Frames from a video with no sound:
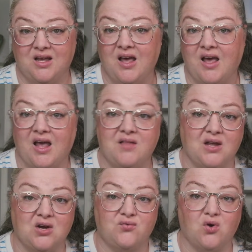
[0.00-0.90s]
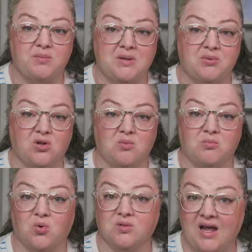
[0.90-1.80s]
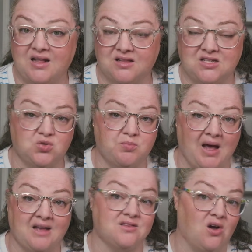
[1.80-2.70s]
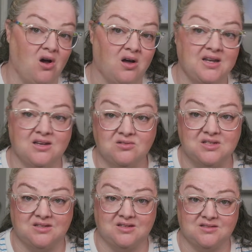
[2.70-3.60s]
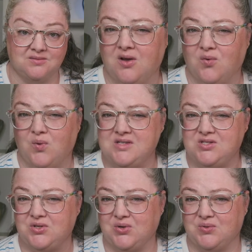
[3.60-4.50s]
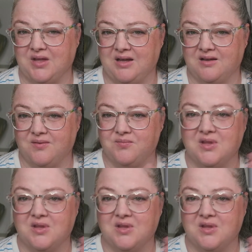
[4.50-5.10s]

And therefore, people are more likely to pass on illnesses. What do you think?